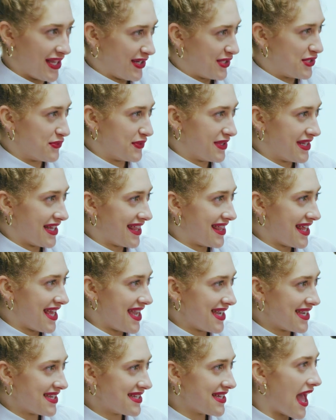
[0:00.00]
like doing the
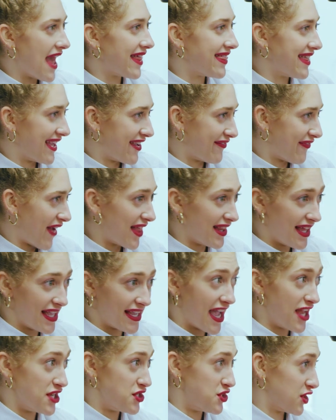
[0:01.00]
thing. Mm-hmm. I think if I
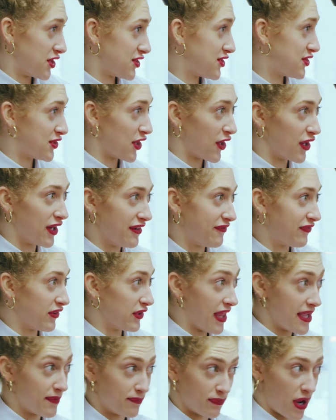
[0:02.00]
like had just started
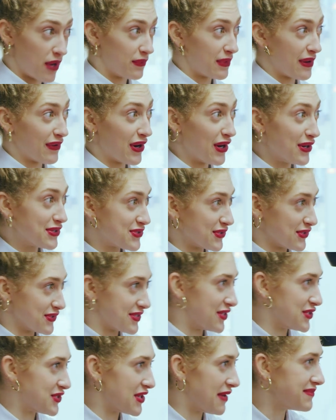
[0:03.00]
for like Broadway rehearsals
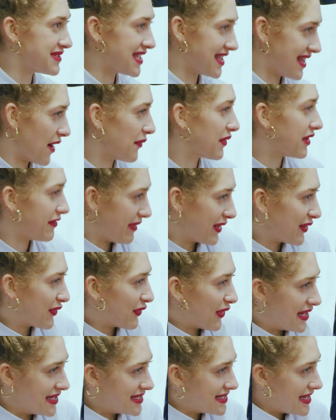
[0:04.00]
and jumped in, that would have been
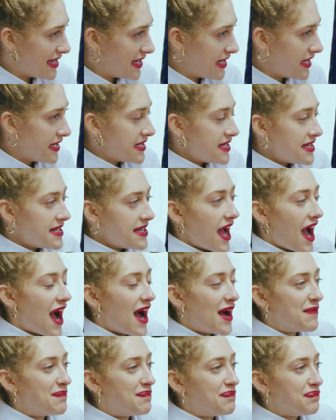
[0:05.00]
crazy. Yeah.
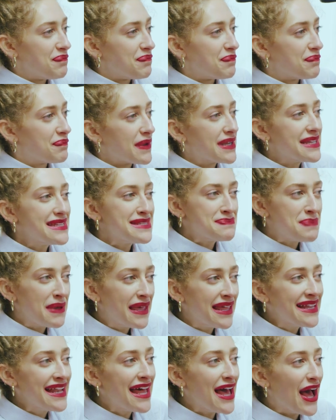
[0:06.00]
Um, but it's
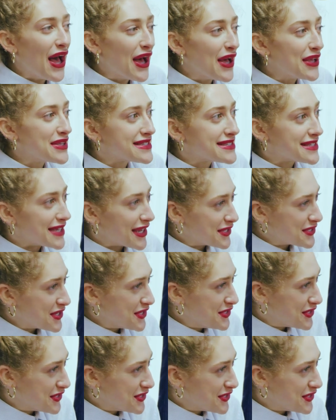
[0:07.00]
been such a